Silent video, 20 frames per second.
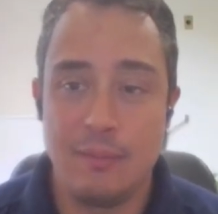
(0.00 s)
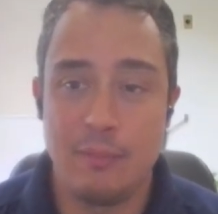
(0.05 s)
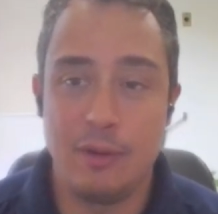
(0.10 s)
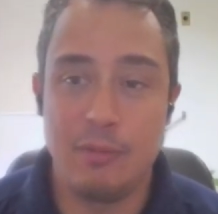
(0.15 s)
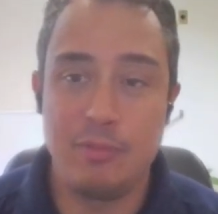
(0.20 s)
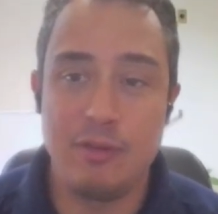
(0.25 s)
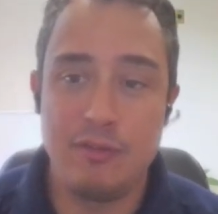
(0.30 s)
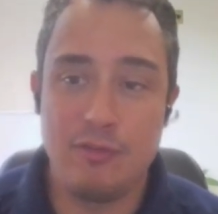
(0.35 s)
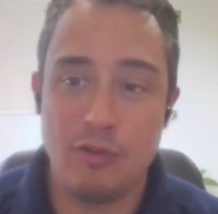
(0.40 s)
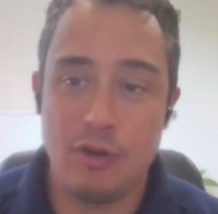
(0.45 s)

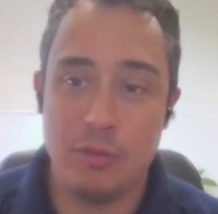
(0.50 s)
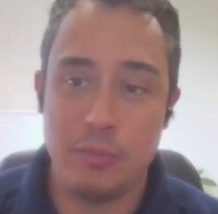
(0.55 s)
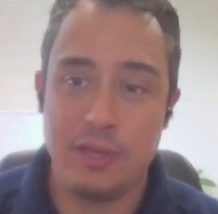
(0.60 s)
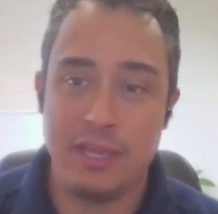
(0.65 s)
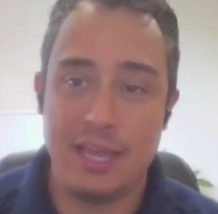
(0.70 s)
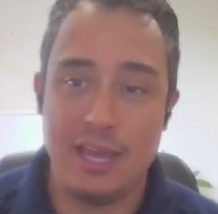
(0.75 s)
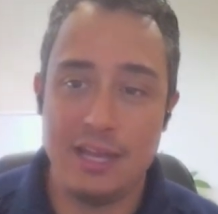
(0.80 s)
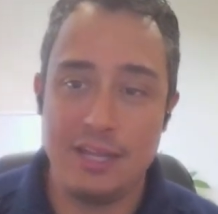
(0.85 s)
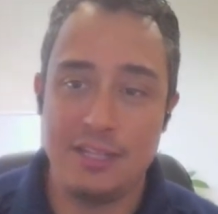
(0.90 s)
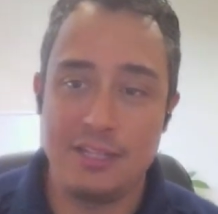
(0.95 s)
But before we
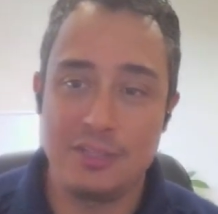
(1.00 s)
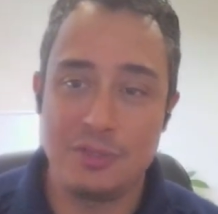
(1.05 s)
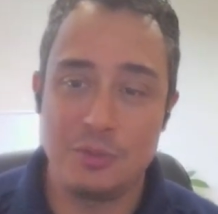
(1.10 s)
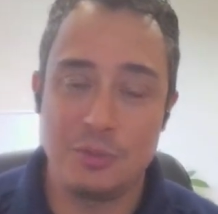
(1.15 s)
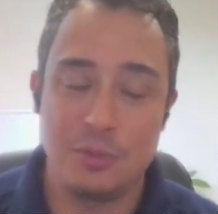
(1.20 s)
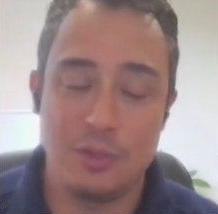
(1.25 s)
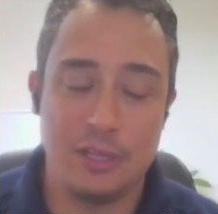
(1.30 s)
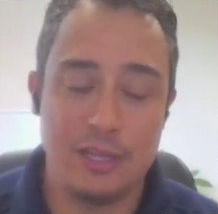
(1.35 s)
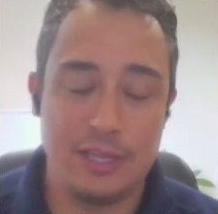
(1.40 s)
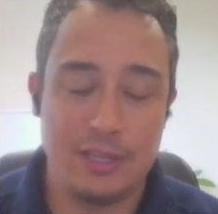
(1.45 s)
get
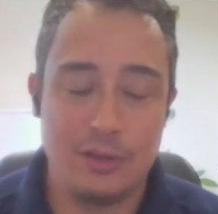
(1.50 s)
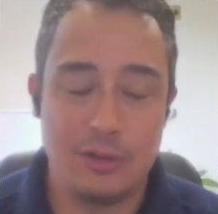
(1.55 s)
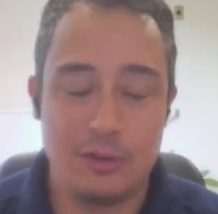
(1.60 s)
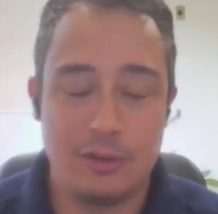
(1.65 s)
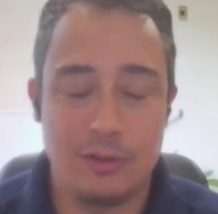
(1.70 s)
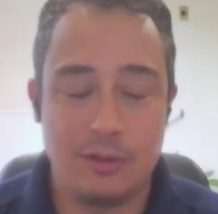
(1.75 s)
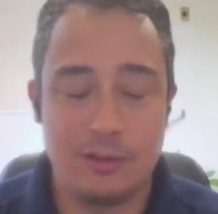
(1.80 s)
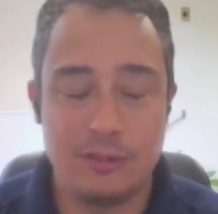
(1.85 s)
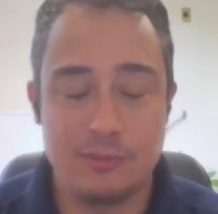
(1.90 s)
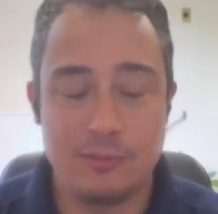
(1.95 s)
into like
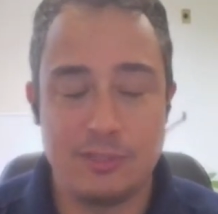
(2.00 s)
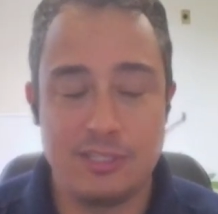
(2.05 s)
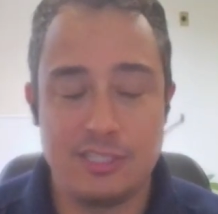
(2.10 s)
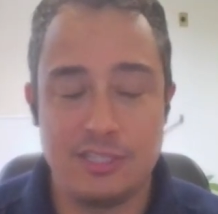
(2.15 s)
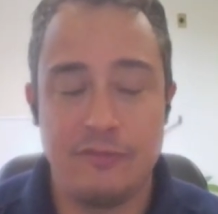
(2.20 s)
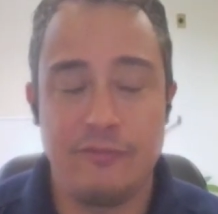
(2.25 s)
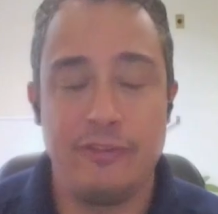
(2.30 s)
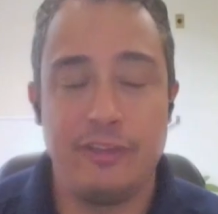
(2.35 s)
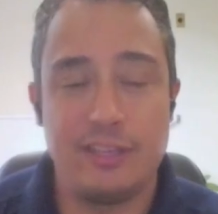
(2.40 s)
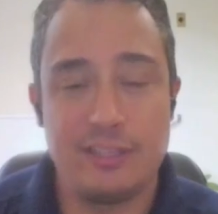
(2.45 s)
your
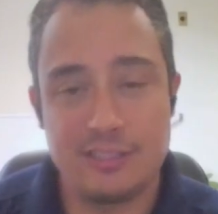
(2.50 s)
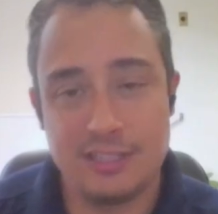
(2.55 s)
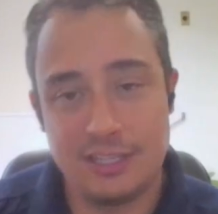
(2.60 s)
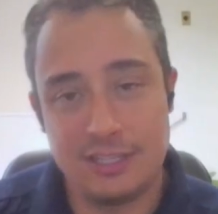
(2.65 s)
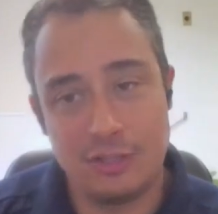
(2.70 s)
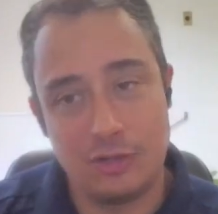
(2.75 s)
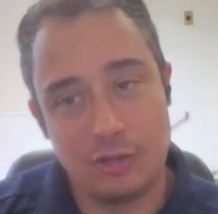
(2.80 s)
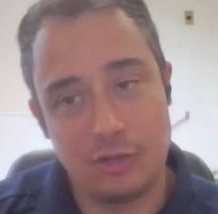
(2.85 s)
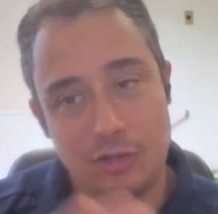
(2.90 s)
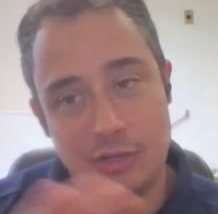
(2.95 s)
specifics
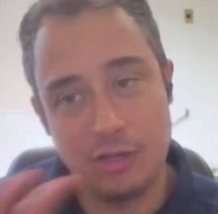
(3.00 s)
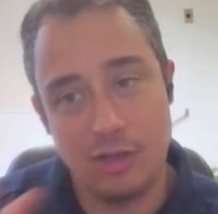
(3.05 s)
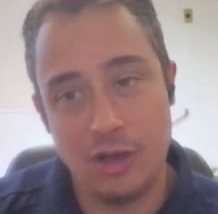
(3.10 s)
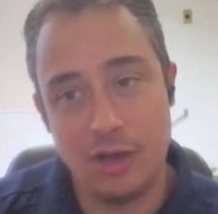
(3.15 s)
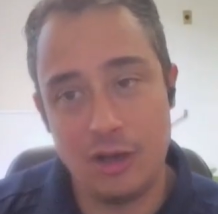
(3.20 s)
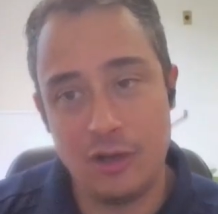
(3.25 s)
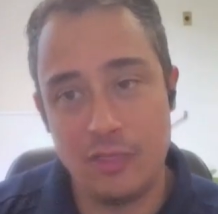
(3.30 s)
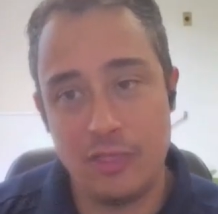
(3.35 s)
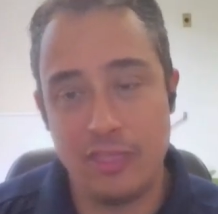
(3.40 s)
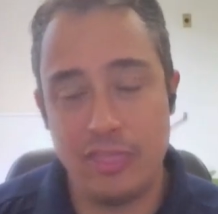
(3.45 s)
and uh,
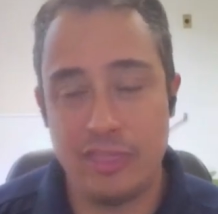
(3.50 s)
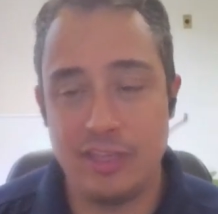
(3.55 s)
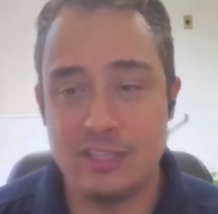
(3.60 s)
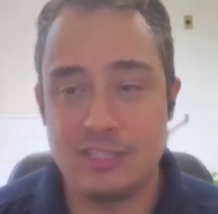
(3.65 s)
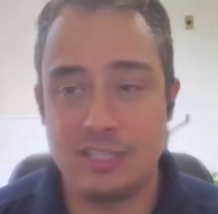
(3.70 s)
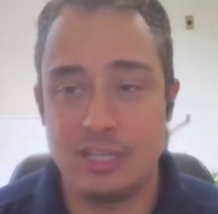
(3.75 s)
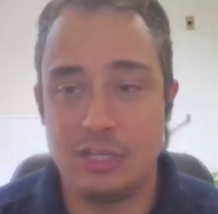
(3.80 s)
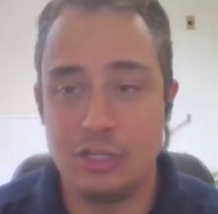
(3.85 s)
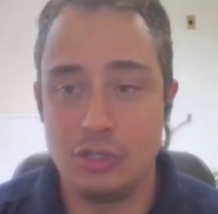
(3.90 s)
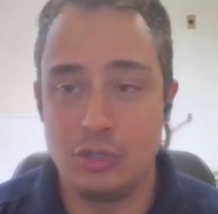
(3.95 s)
all the
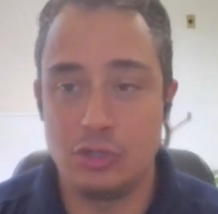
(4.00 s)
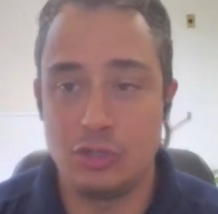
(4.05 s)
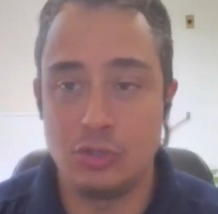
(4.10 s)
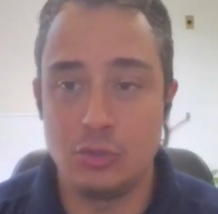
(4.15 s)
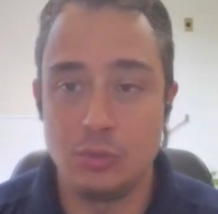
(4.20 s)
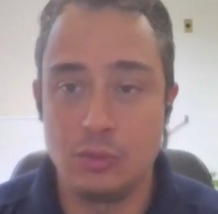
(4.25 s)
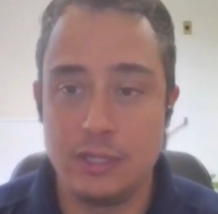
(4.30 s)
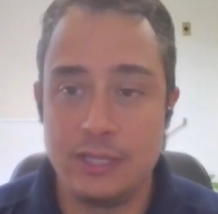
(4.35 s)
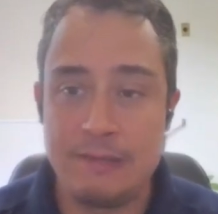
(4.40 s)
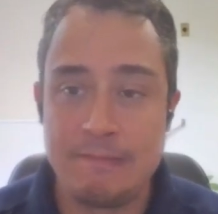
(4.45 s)
things that you're
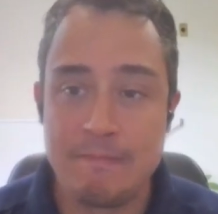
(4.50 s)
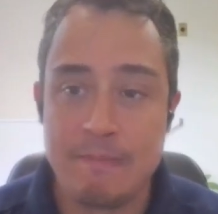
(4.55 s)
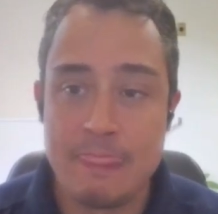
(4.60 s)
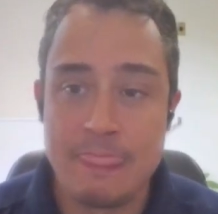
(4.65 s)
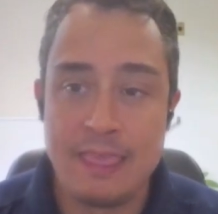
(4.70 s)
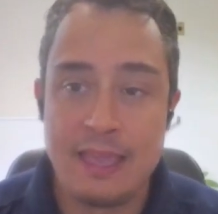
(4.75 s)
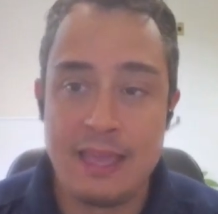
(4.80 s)
doing,